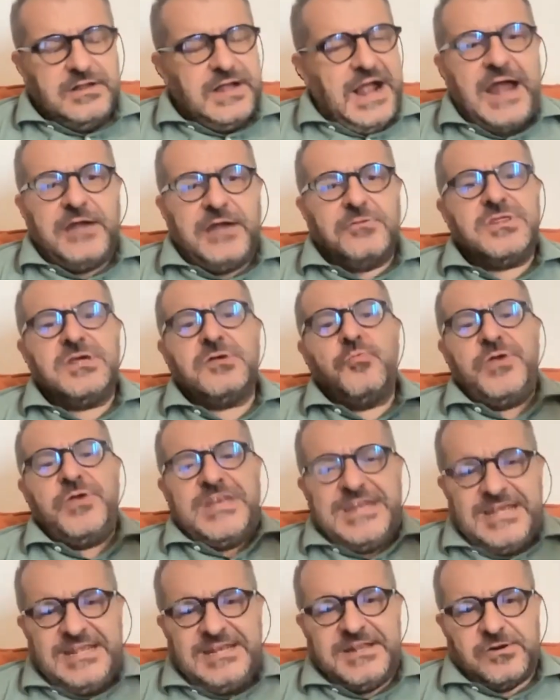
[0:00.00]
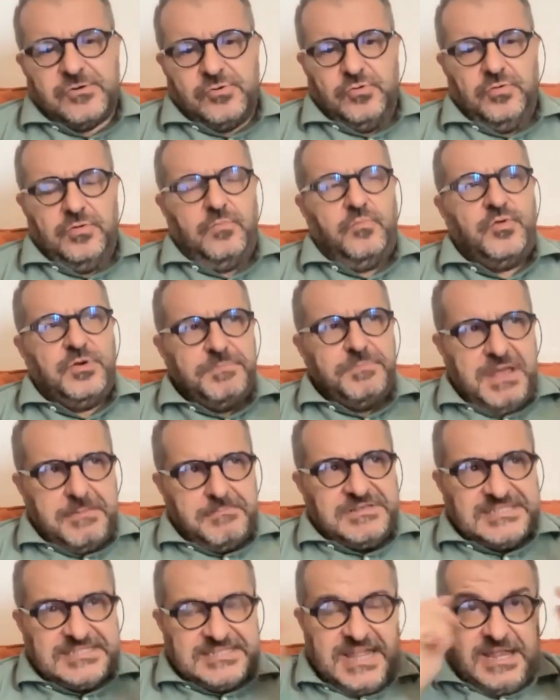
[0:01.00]
I don't think we need a rule. It would be a
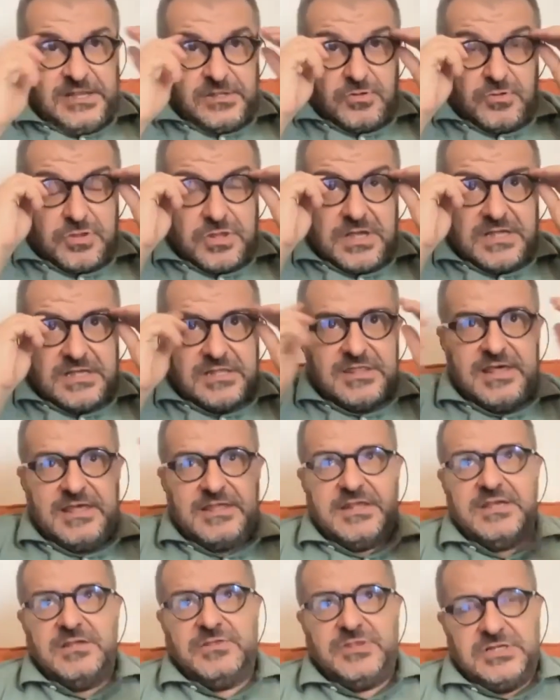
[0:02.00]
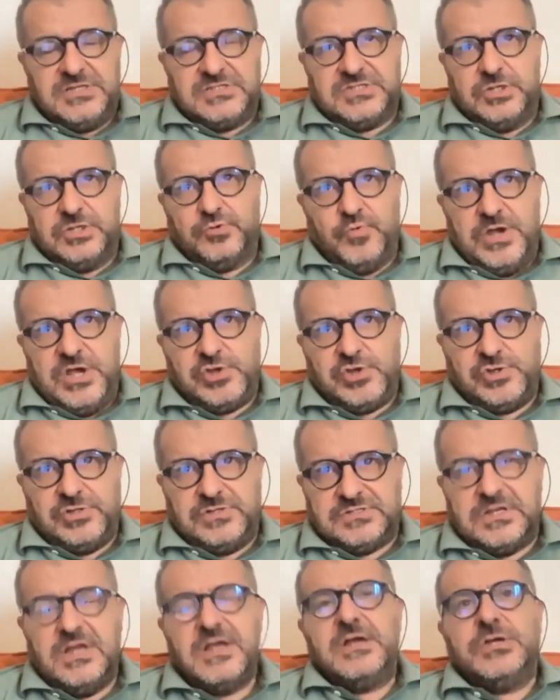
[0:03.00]
mistake to think that in these
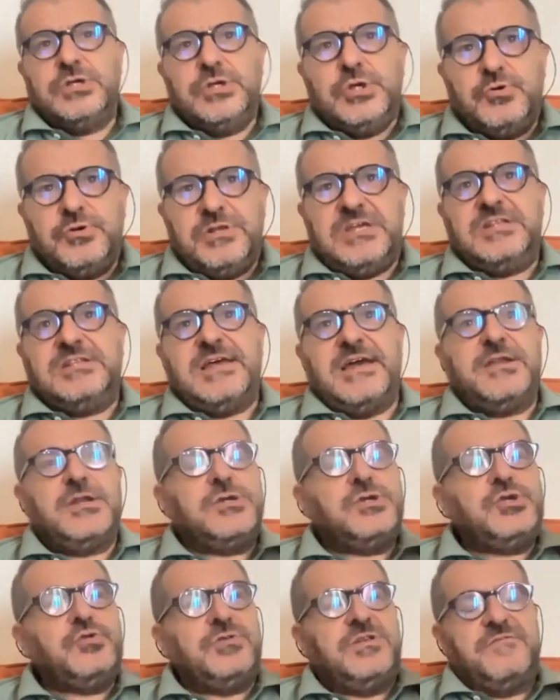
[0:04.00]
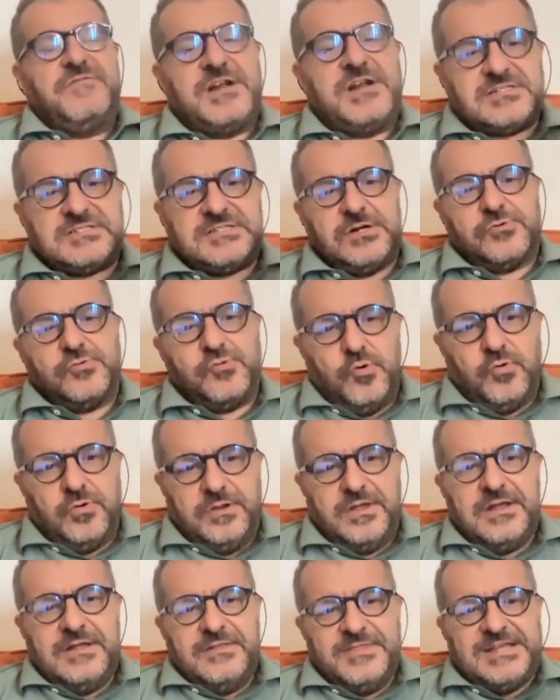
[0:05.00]
situations, you need a universal
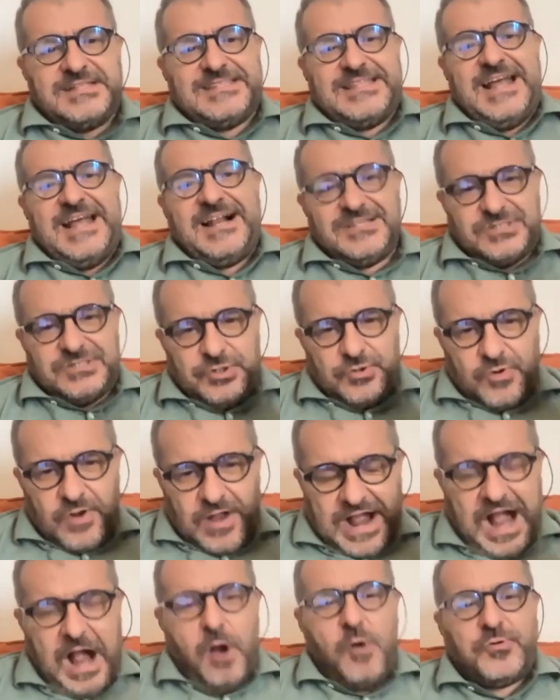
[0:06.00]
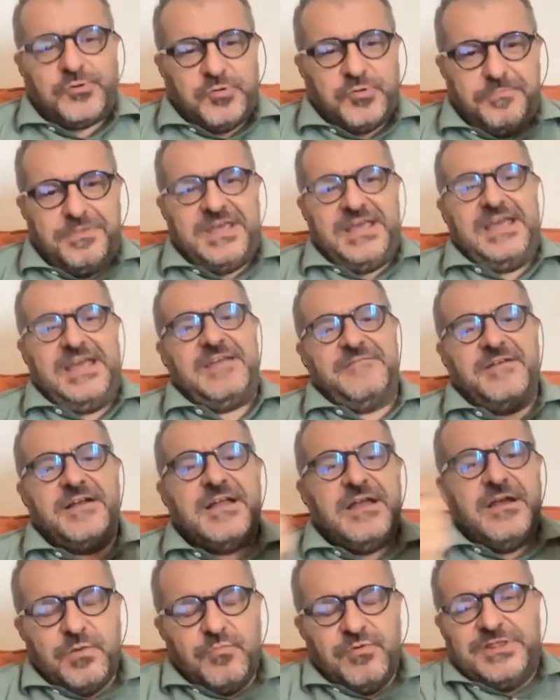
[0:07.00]
rule that tells you how to behave
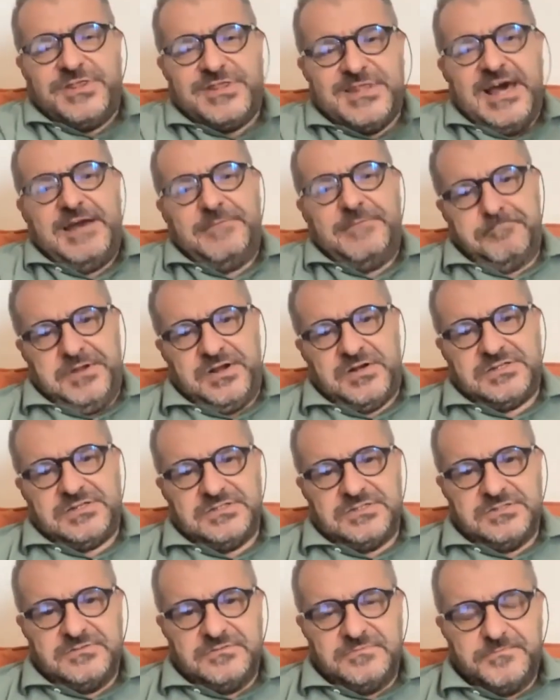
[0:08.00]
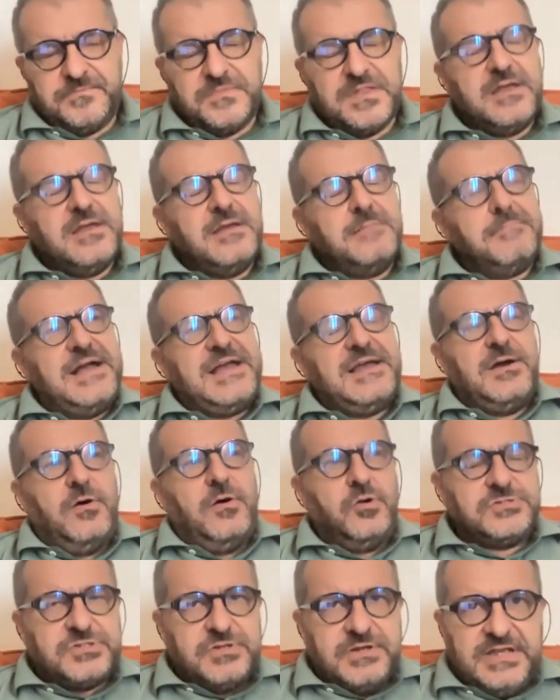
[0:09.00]
with that person but
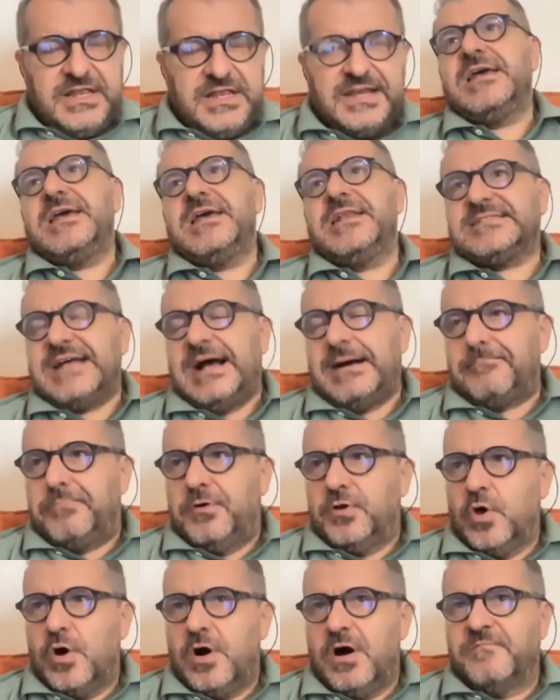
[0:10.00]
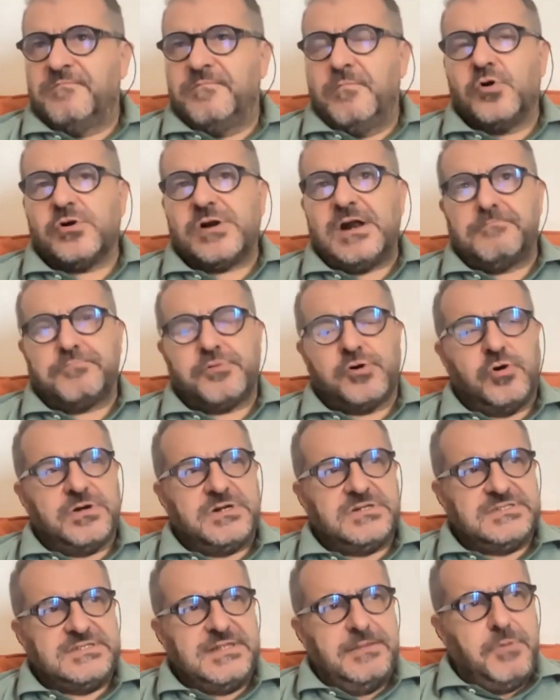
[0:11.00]
also an example of moral
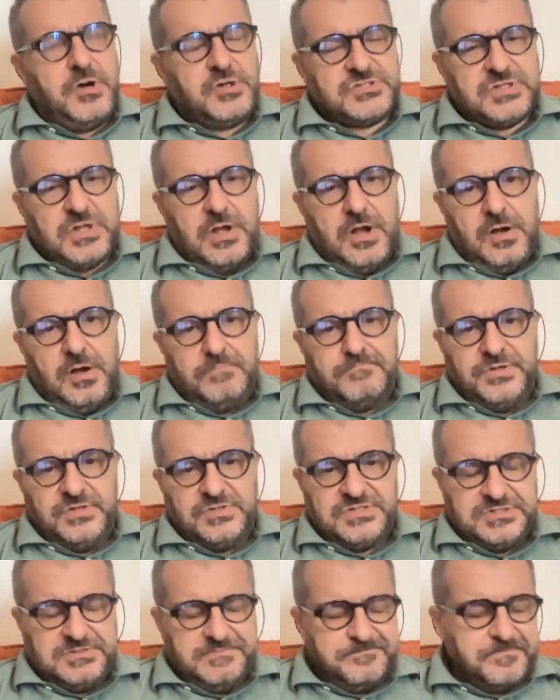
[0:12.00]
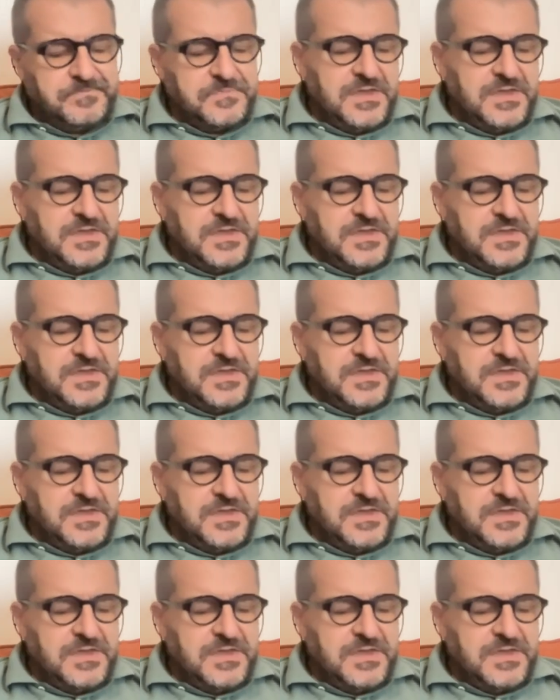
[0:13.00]
progress, the most obvious.